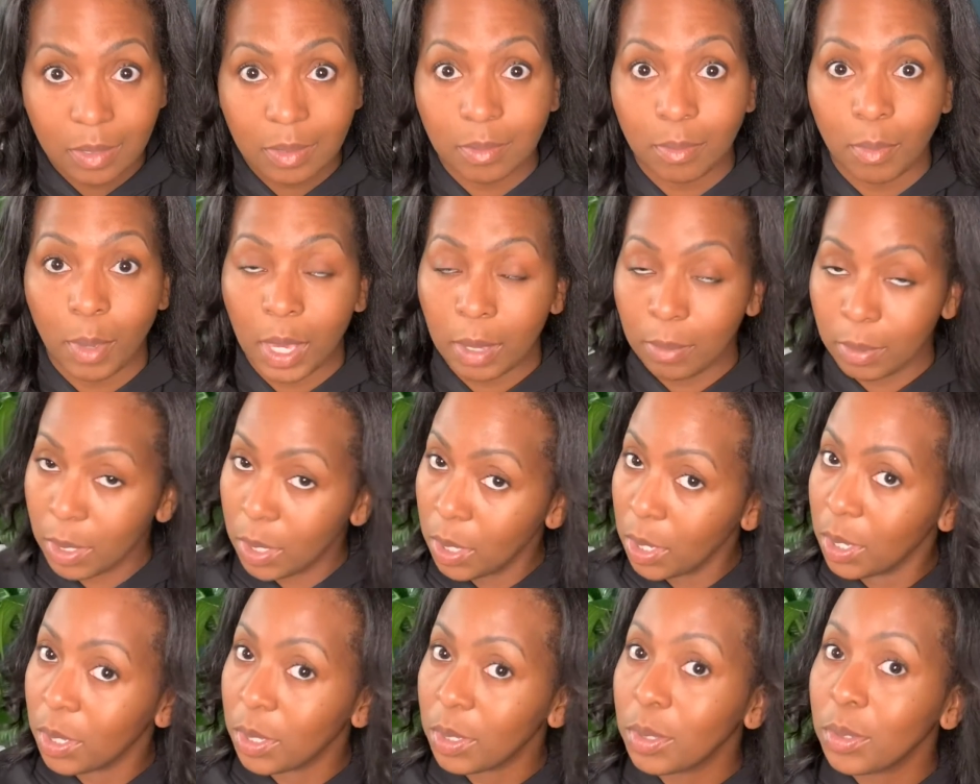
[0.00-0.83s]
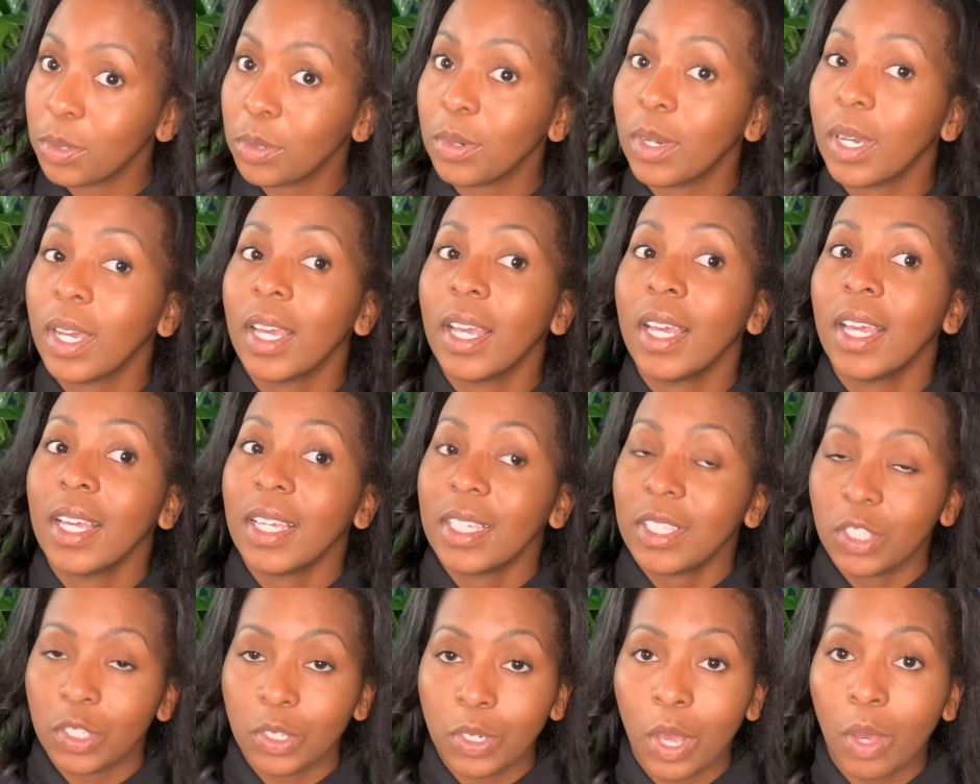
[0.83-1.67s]
Maybe you
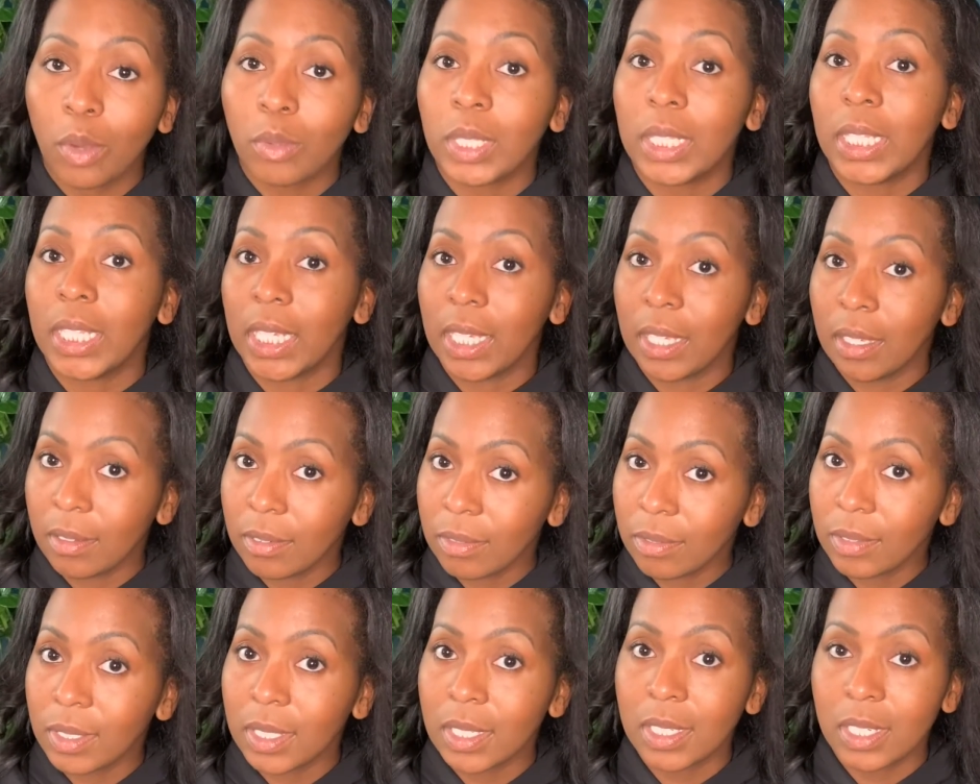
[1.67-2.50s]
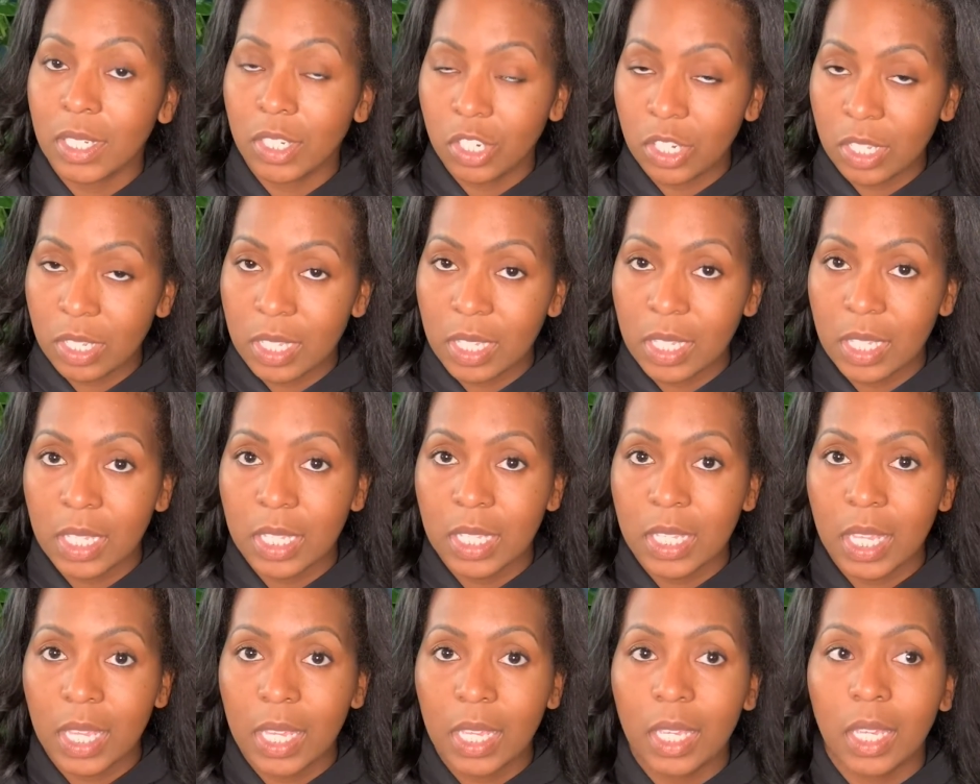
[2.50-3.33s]
leave the dishes in the
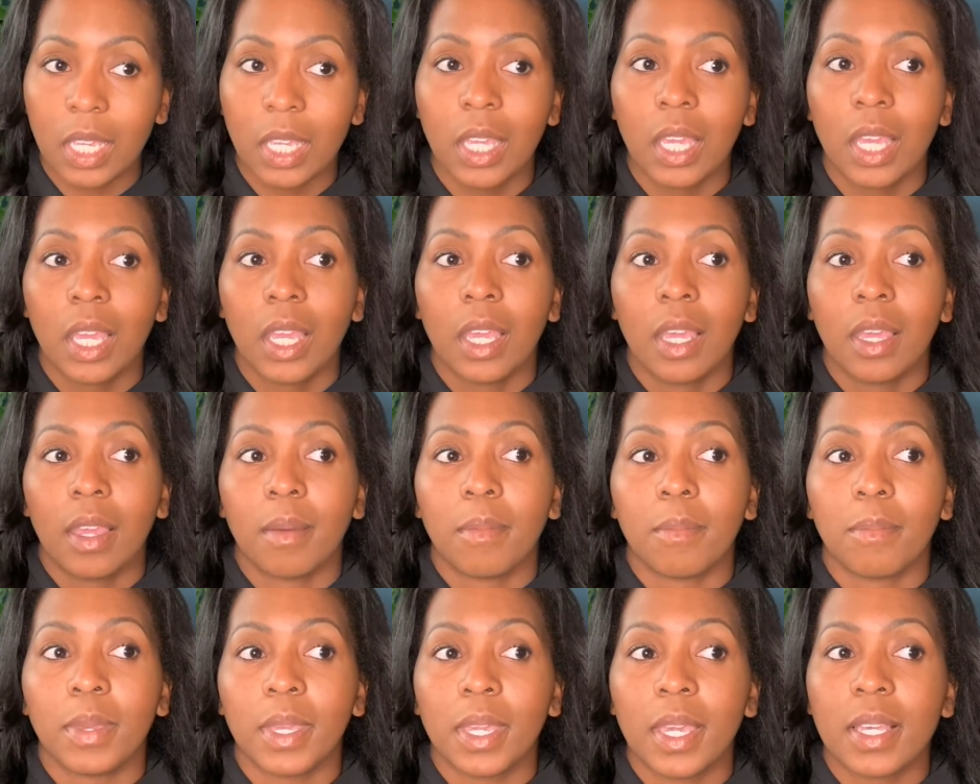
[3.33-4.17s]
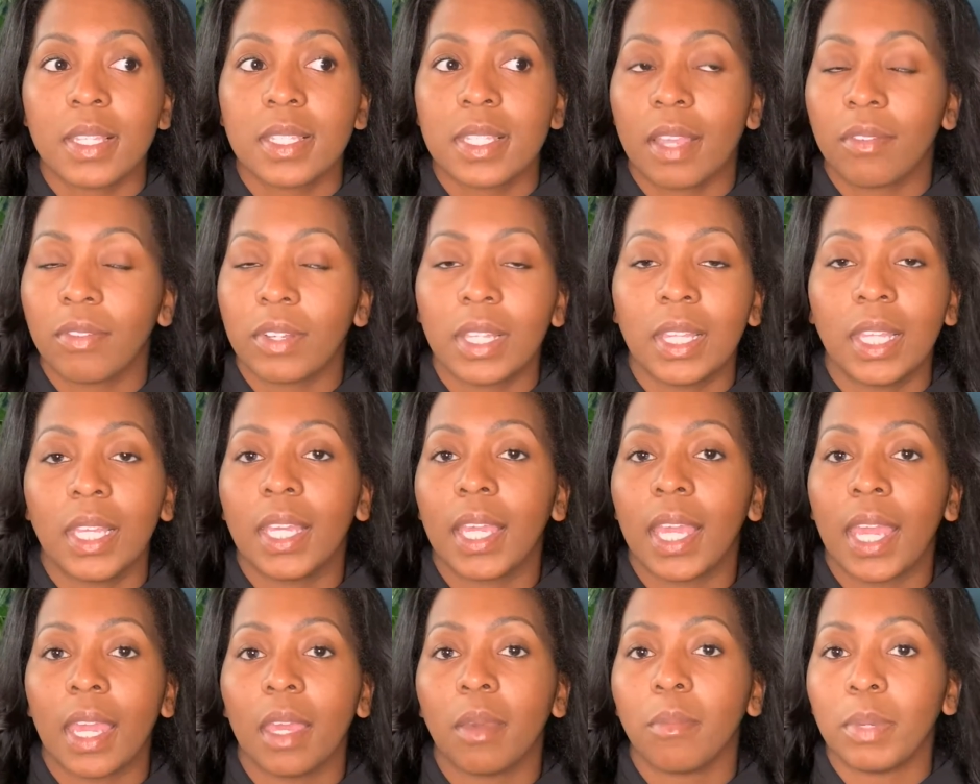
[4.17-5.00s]
sink, because everything
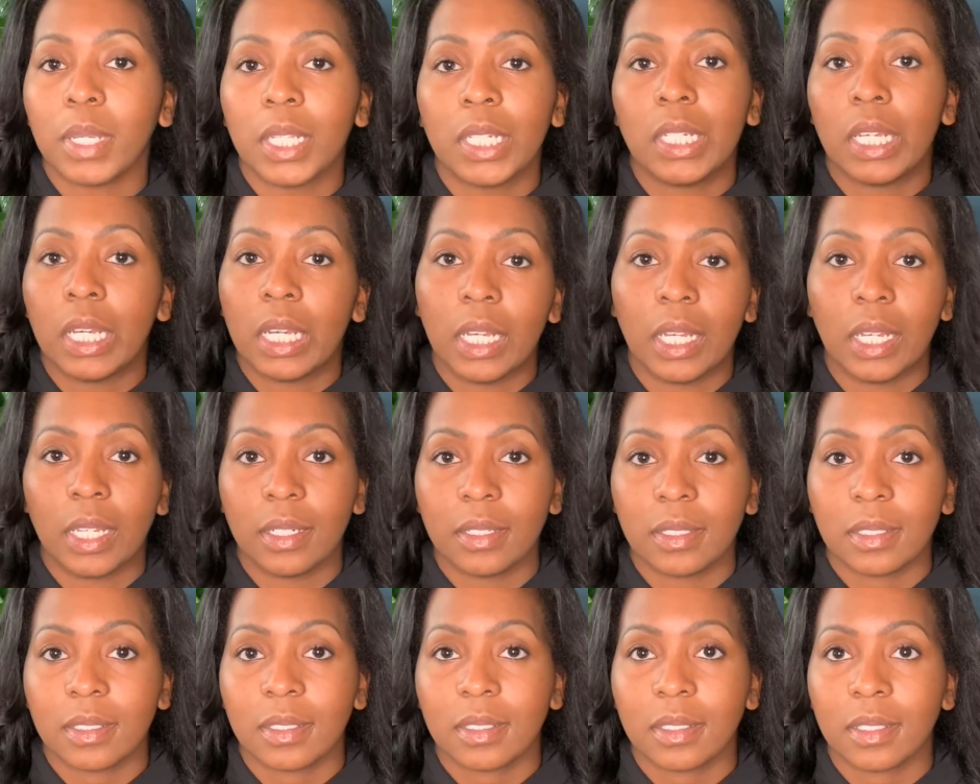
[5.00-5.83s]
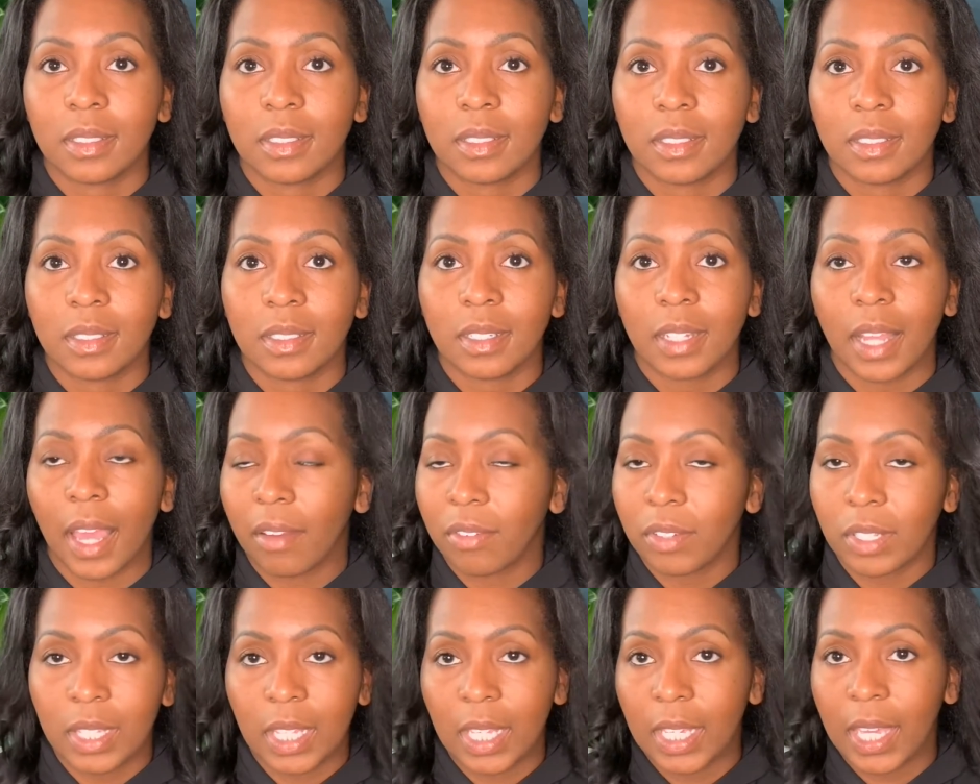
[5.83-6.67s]
can't be done.
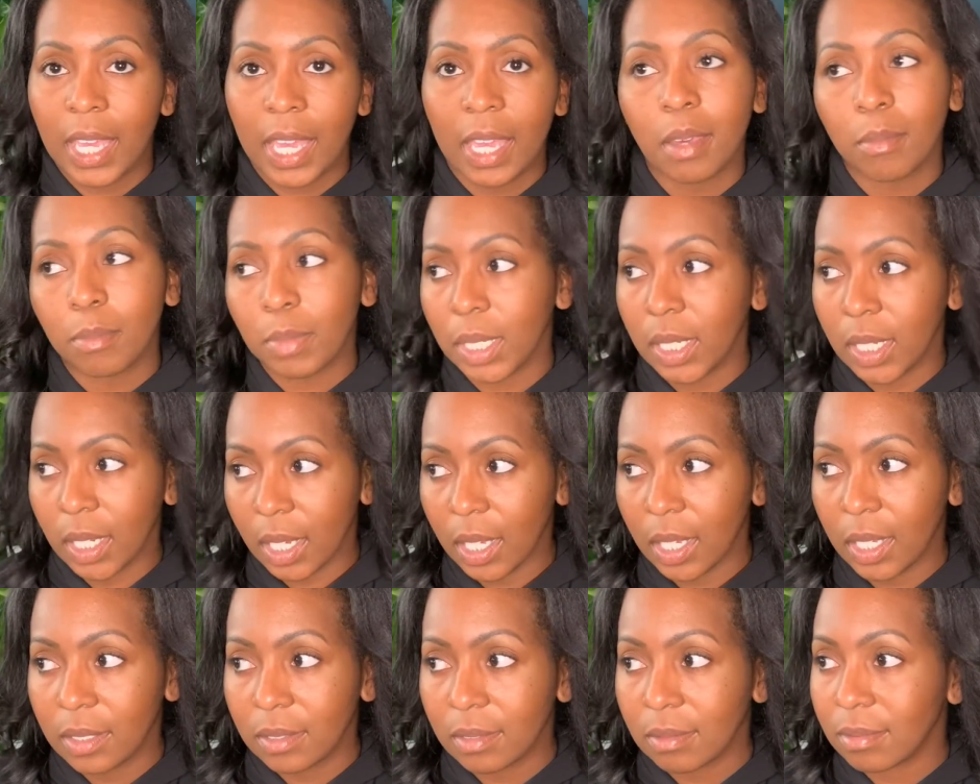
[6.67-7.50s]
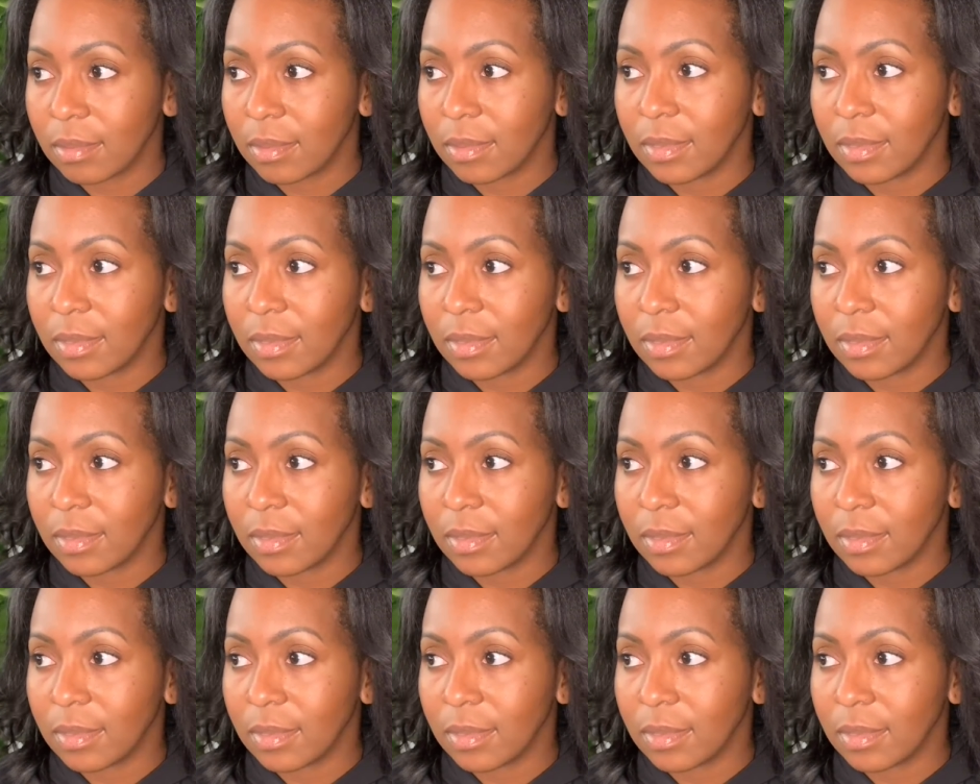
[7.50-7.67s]
Everything can't be done.